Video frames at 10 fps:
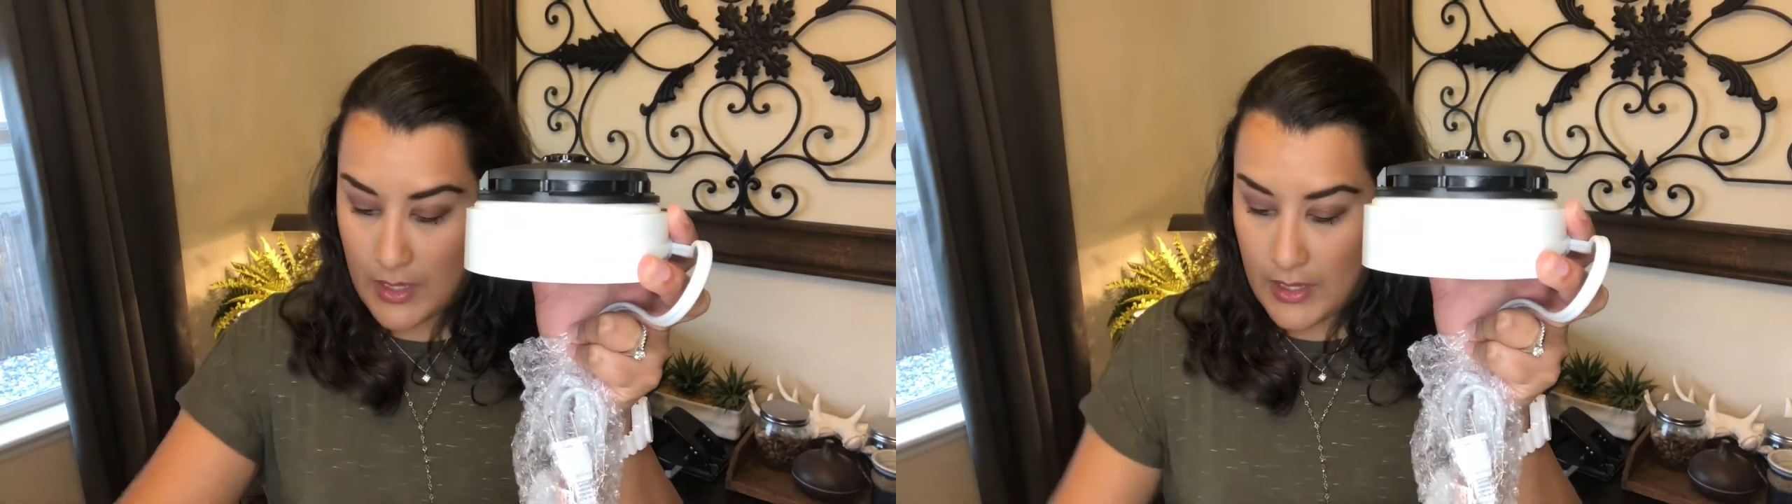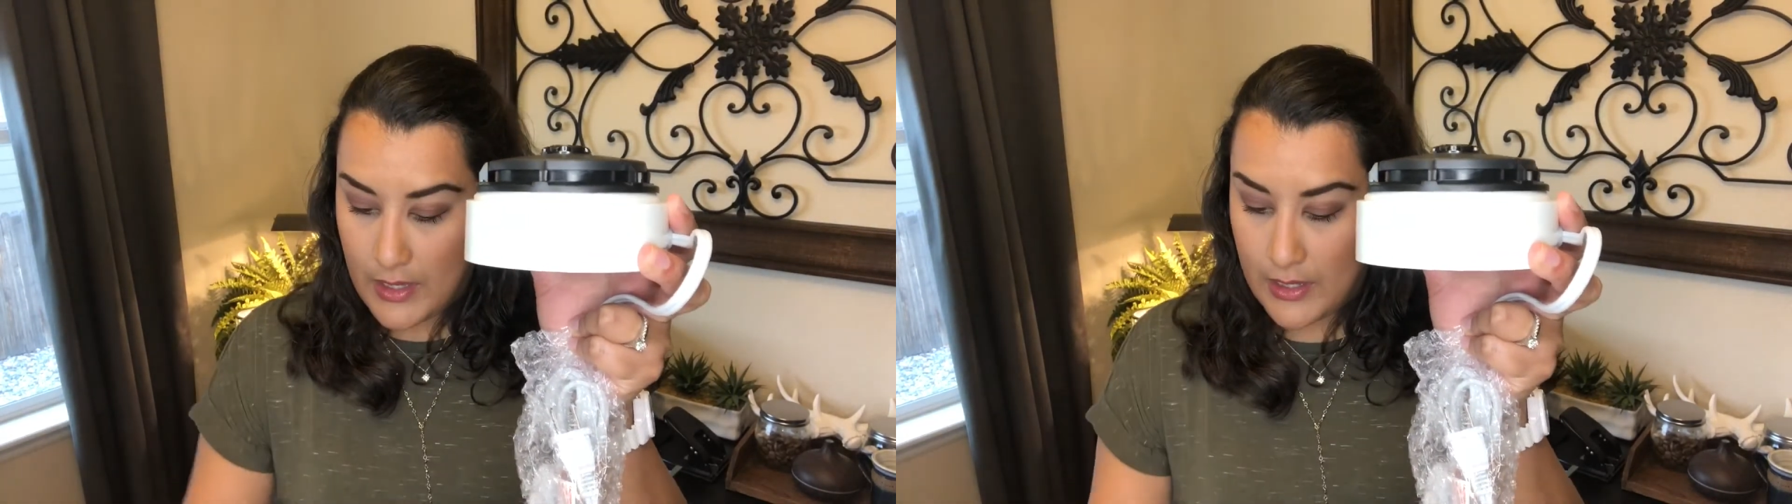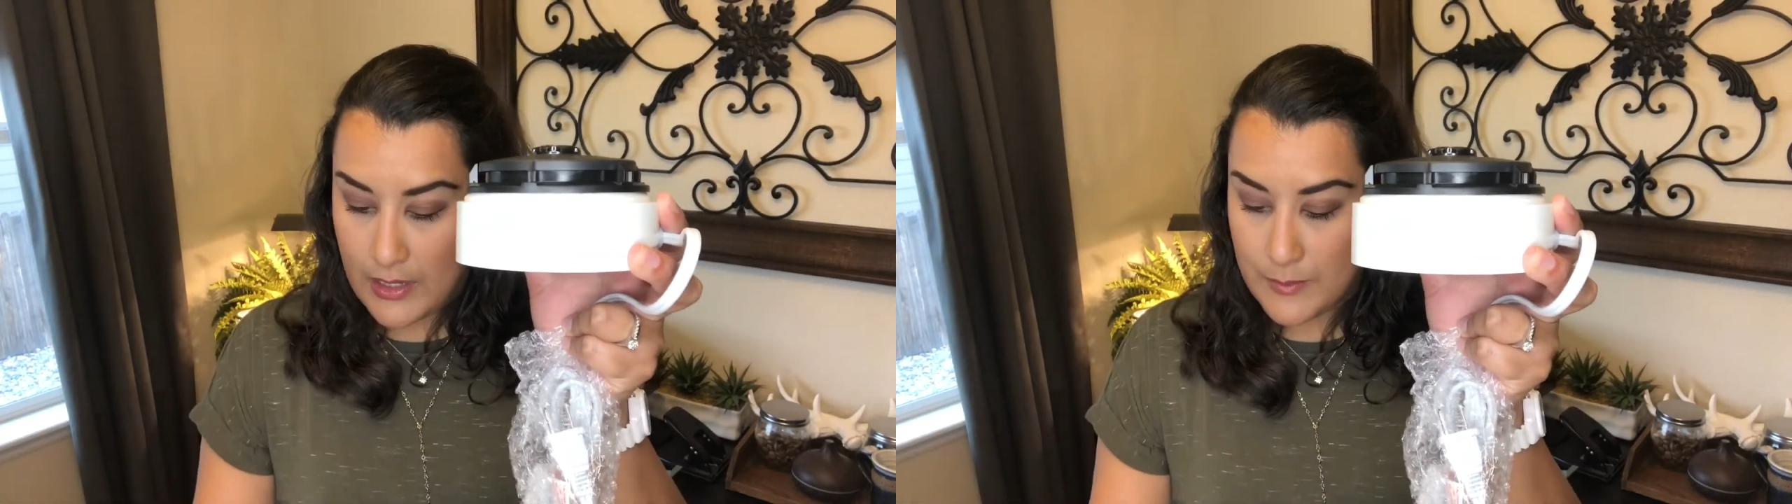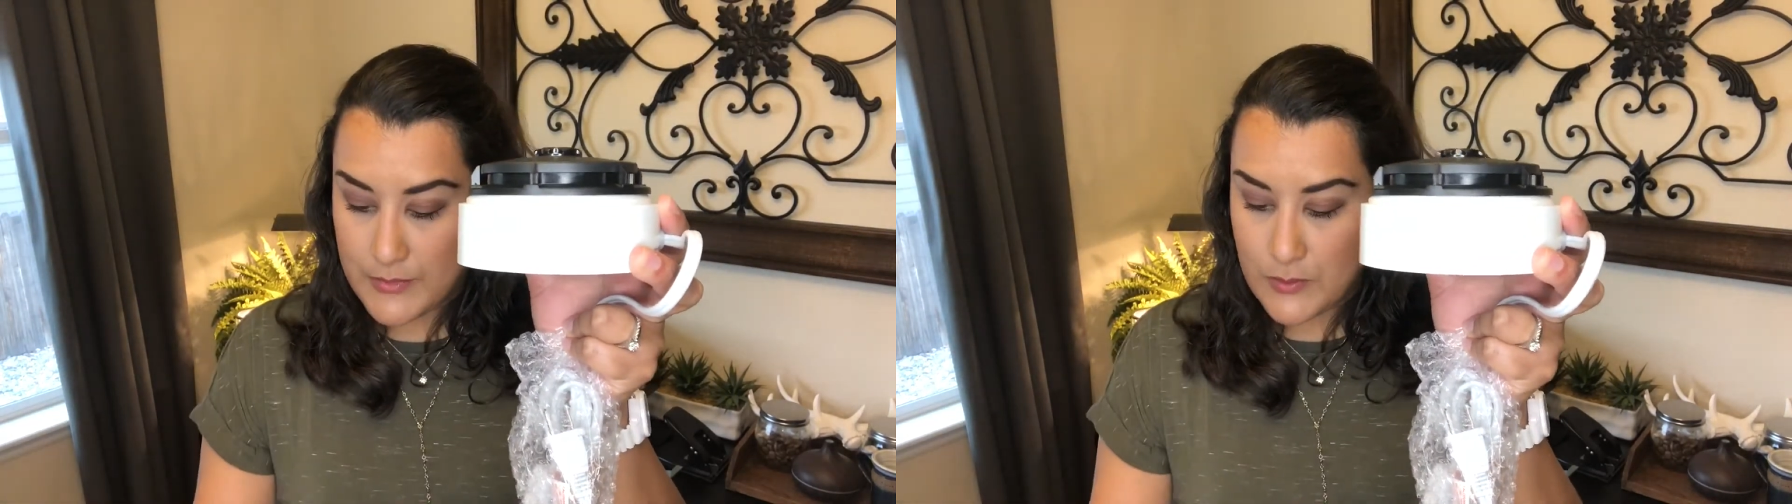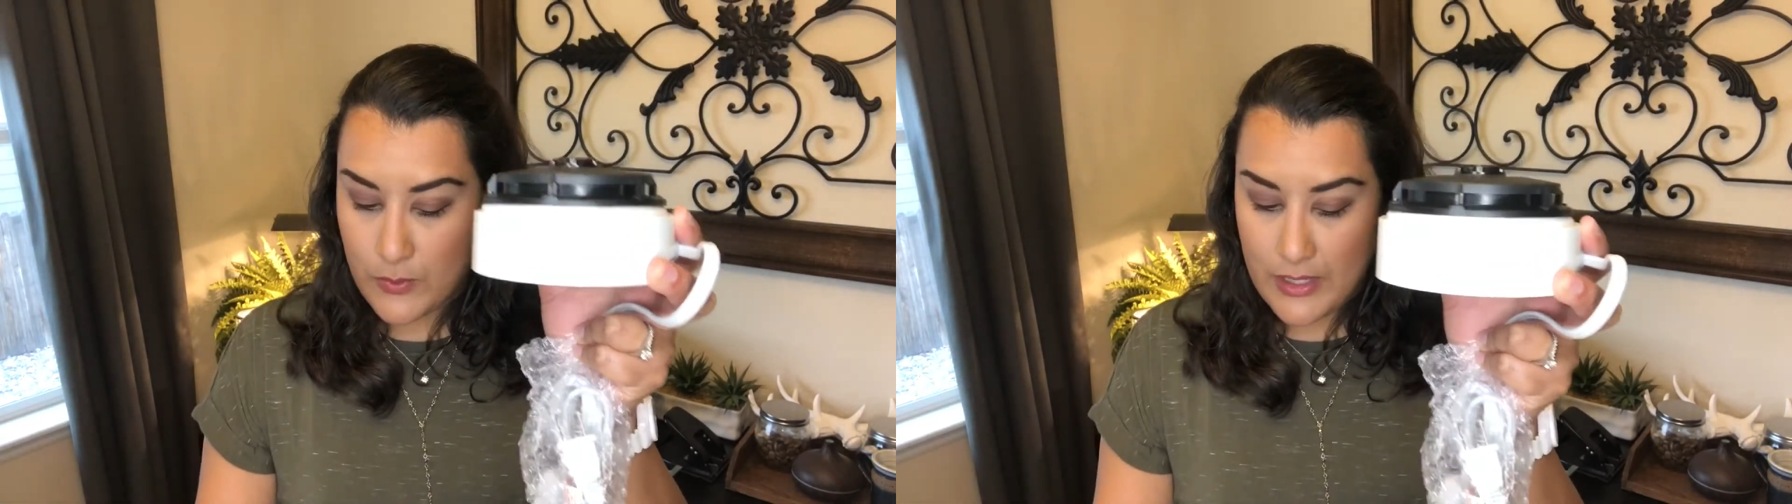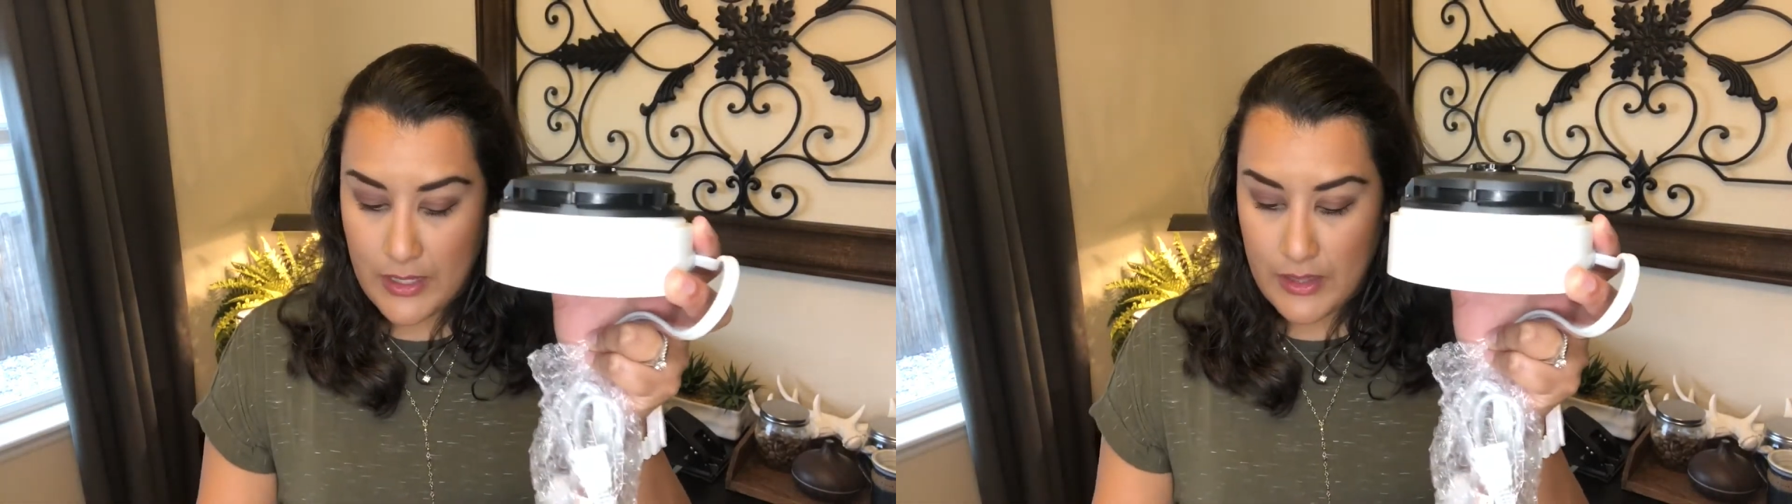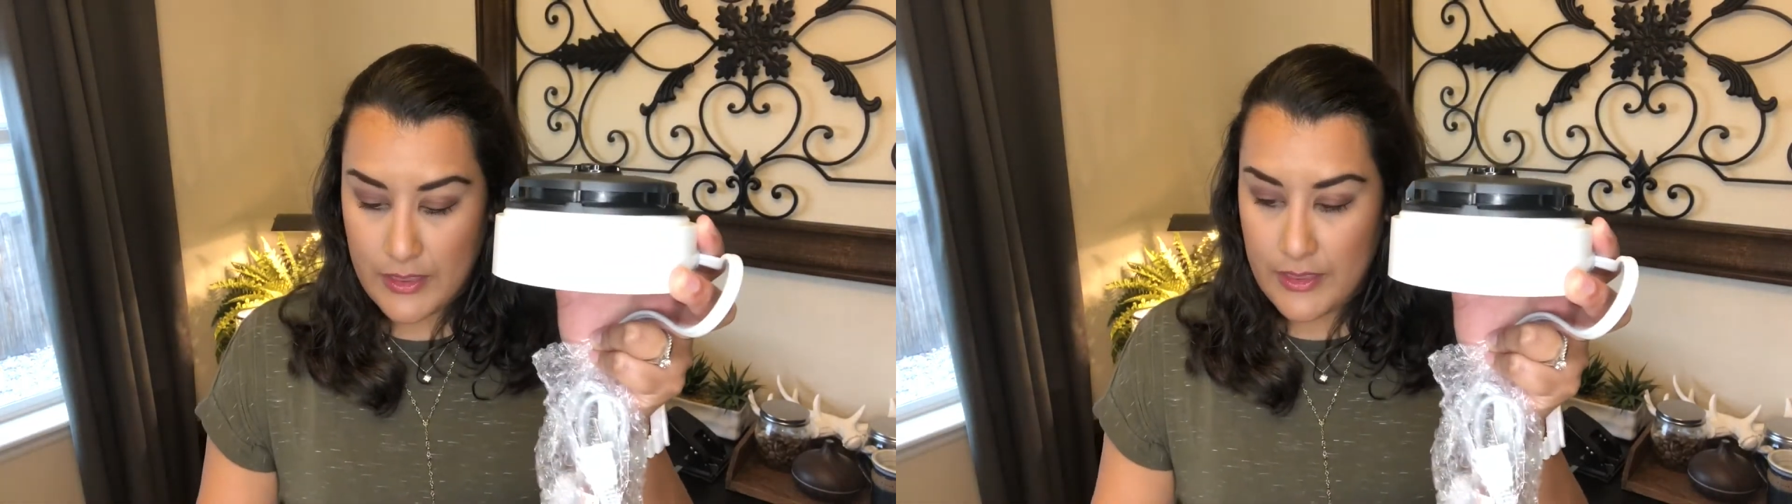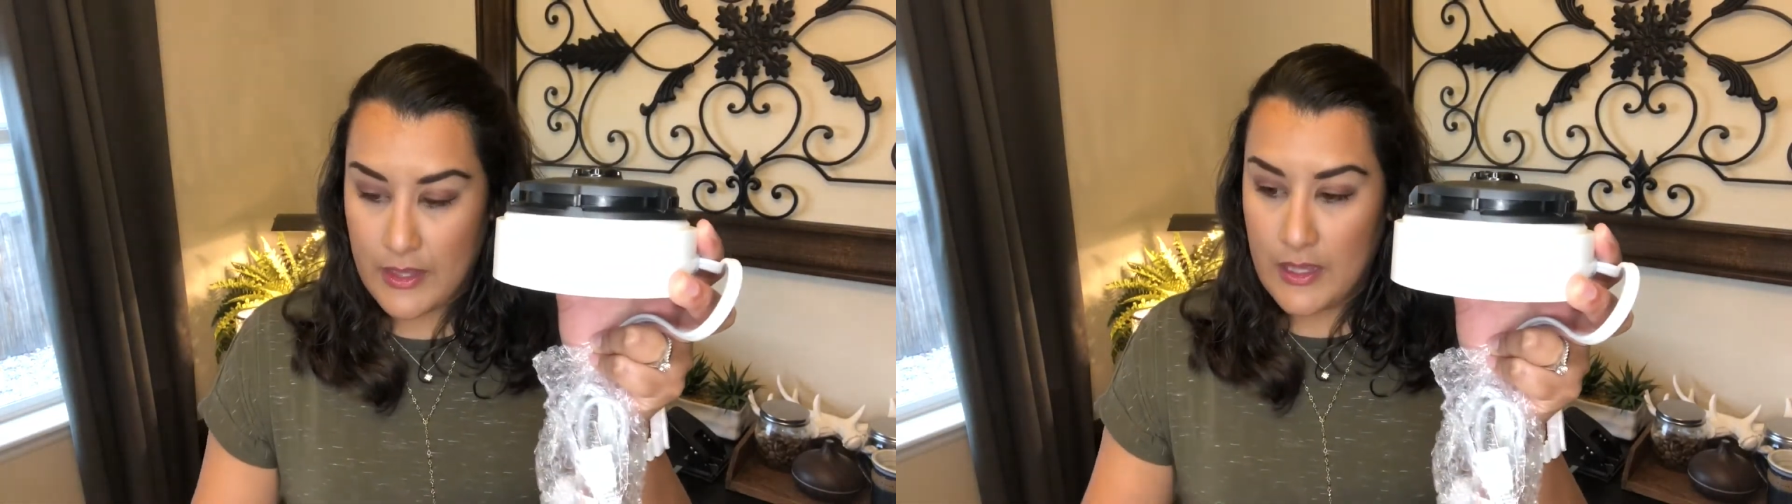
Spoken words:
It comes with